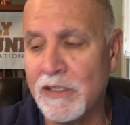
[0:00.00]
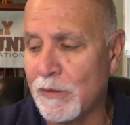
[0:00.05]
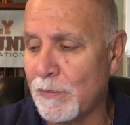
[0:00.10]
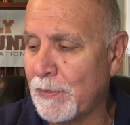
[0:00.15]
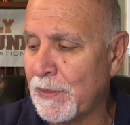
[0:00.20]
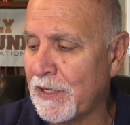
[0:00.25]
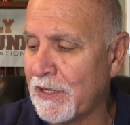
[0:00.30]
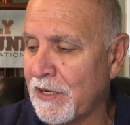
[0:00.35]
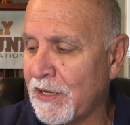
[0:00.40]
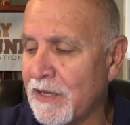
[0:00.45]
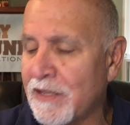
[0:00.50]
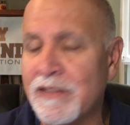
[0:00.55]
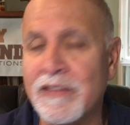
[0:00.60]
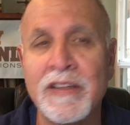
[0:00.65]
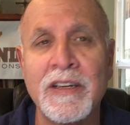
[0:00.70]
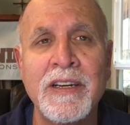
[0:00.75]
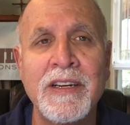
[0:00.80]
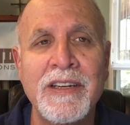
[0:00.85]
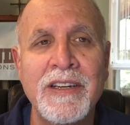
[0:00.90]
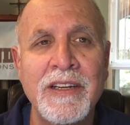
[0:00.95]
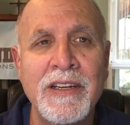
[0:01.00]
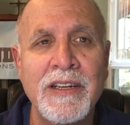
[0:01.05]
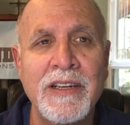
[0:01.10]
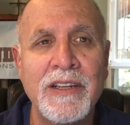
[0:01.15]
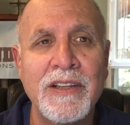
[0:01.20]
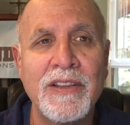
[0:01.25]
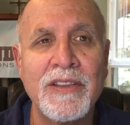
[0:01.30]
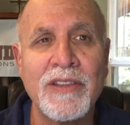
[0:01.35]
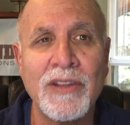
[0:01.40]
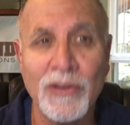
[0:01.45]
is because
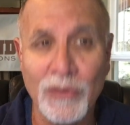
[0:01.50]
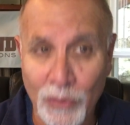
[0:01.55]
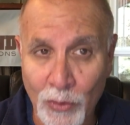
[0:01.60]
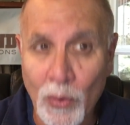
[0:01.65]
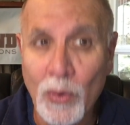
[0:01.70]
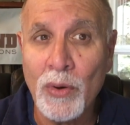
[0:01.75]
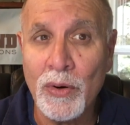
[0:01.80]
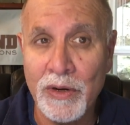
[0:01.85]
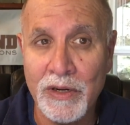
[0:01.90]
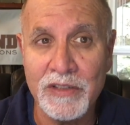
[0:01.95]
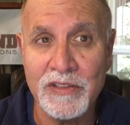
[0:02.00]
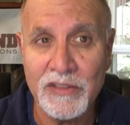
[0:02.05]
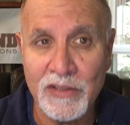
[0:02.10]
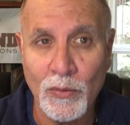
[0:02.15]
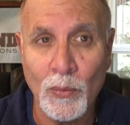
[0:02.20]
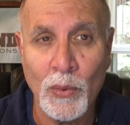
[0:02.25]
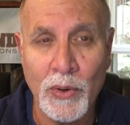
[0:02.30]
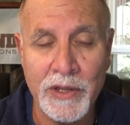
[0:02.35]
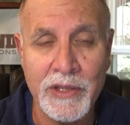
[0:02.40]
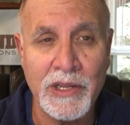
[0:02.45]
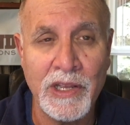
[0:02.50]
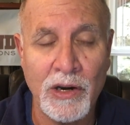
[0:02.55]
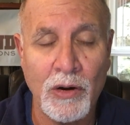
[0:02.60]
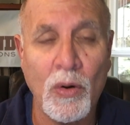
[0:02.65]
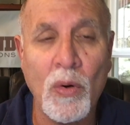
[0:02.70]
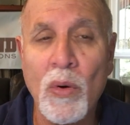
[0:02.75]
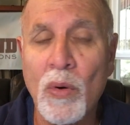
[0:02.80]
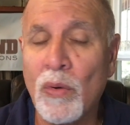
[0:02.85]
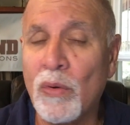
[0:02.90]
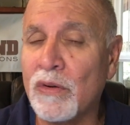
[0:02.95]
the Lord is the one that
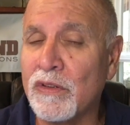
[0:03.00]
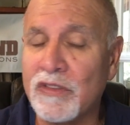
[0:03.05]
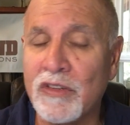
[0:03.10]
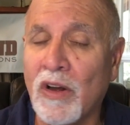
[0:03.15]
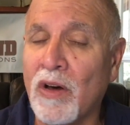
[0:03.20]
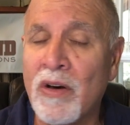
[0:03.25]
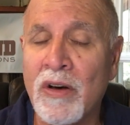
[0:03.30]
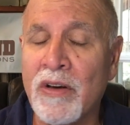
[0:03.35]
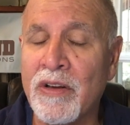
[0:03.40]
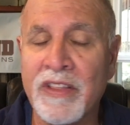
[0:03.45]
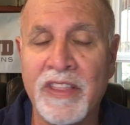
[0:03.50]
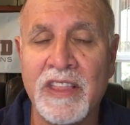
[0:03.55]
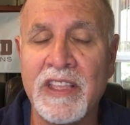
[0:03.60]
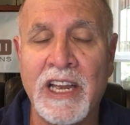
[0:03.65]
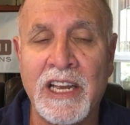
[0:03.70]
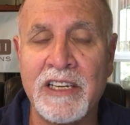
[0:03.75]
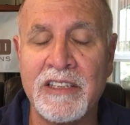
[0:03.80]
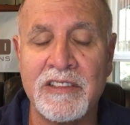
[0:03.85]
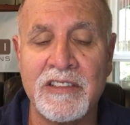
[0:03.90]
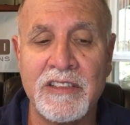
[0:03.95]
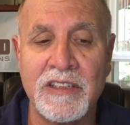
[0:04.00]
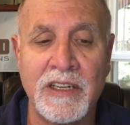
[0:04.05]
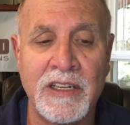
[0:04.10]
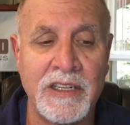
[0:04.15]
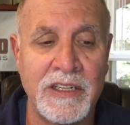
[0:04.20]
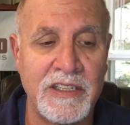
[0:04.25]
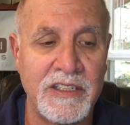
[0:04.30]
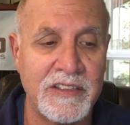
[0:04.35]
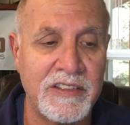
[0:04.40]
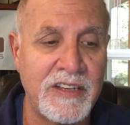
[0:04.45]
holds all things
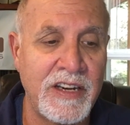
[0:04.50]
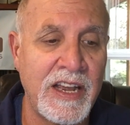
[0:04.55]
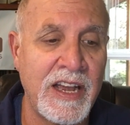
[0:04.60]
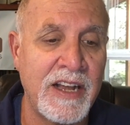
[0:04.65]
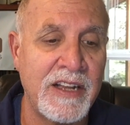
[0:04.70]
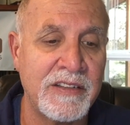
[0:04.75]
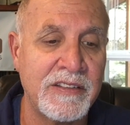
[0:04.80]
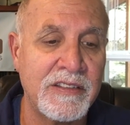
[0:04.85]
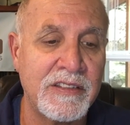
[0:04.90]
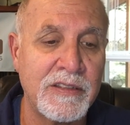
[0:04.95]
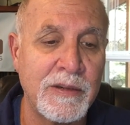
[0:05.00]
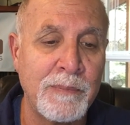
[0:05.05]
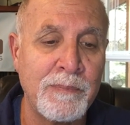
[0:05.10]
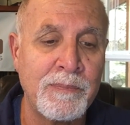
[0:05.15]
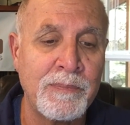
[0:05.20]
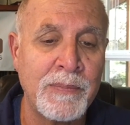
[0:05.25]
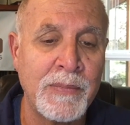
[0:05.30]
in his hands.